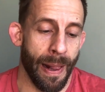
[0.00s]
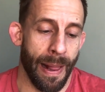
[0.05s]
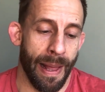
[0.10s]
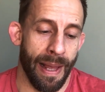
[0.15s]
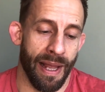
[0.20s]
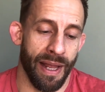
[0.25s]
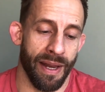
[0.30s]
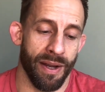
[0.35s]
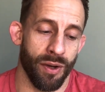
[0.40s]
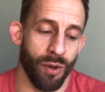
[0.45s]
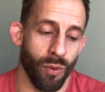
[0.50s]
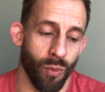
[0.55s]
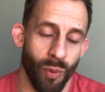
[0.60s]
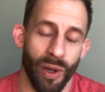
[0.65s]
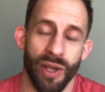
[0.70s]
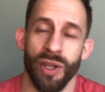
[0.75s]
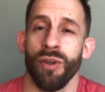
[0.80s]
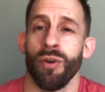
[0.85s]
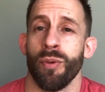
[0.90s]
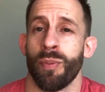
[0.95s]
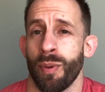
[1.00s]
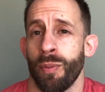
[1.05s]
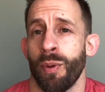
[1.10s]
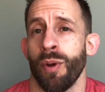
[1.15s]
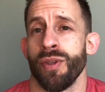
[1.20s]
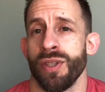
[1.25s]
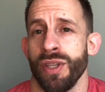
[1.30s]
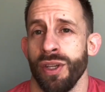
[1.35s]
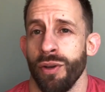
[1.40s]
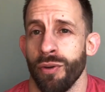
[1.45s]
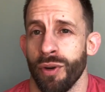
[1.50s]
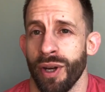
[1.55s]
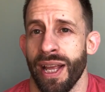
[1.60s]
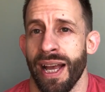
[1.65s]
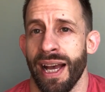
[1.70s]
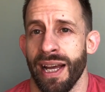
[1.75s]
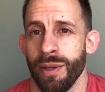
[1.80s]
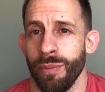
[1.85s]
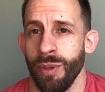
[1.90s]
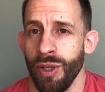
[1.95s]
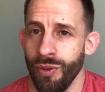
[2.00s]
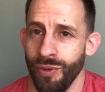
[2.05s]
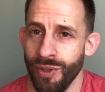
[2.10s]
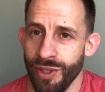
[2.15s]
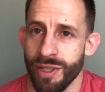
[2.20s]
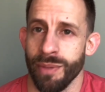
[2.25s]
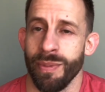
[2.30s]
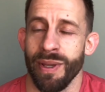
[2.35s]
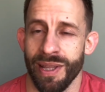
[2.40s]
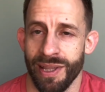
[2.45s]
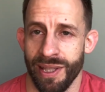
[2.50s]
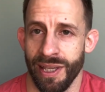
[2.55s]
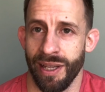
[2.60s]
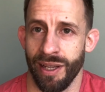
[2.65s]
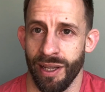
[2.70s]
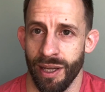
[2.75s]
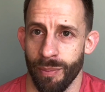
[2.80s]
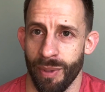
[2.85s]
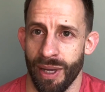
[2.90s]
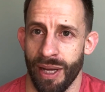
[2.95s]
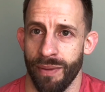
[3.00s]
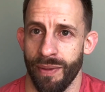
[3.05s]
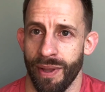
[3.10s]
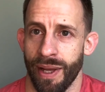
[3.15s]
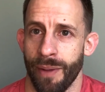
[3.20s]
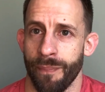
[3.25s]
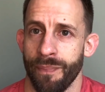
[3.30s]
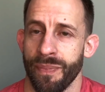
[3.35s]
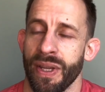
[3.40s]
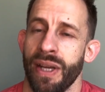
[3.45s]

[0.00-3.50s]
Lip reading: And when you're promoting your academy, you need to be thinking about that.